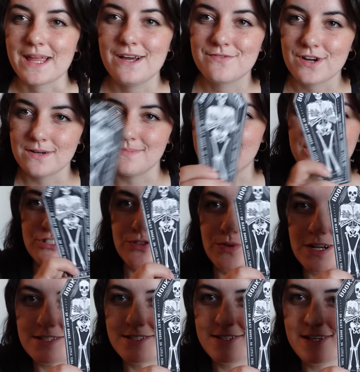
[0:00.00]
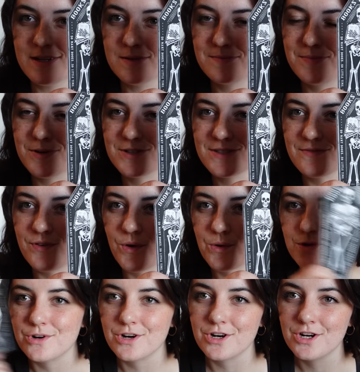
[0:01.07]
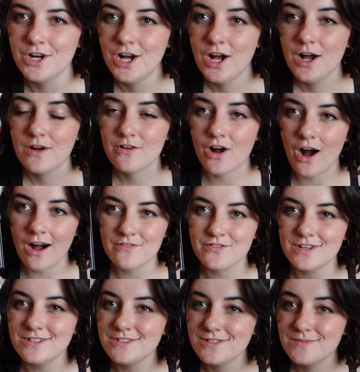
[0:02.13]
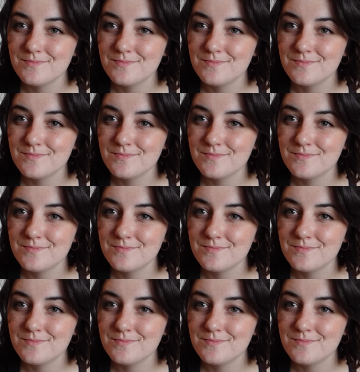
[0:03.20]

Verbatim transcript: I've got my trusty Books of Horror coffin